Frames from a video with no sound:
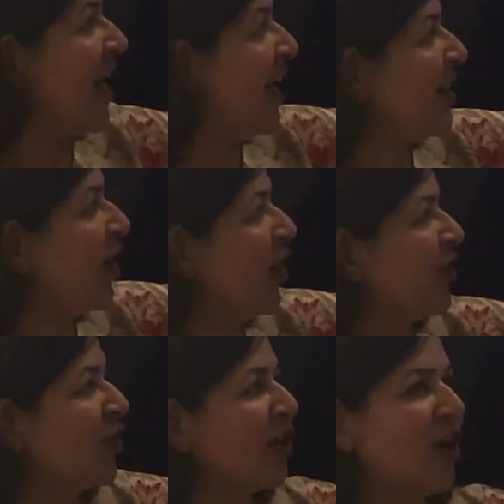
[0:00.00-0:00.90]
And
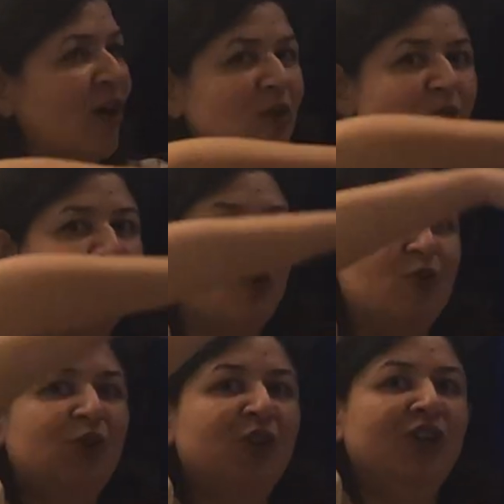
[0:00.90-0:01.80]
other clouds were
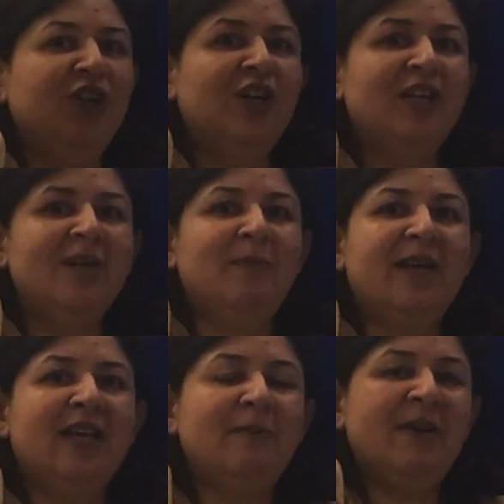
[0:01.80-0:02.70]
really
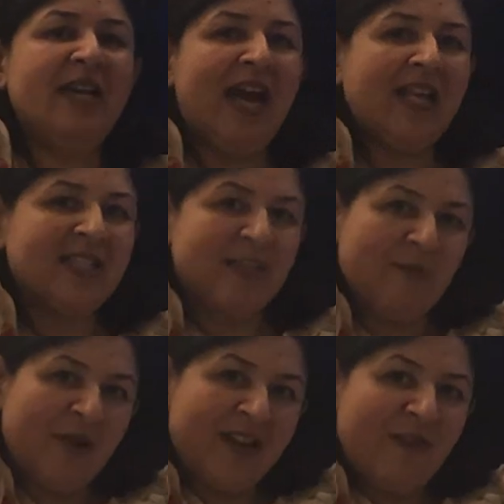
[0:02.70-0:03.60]
big. Big hands.
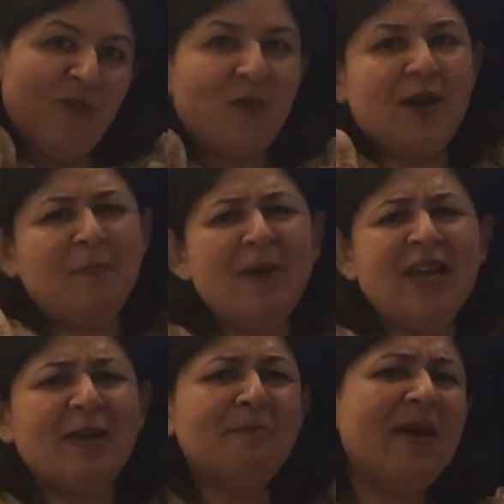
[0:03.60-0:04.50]
Come on, everyone.
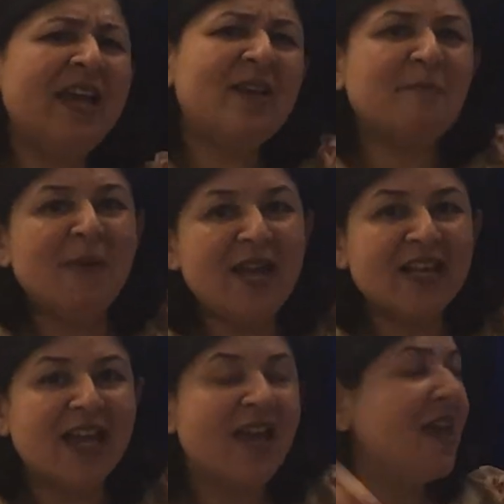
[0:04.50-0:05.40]
Big, big, big.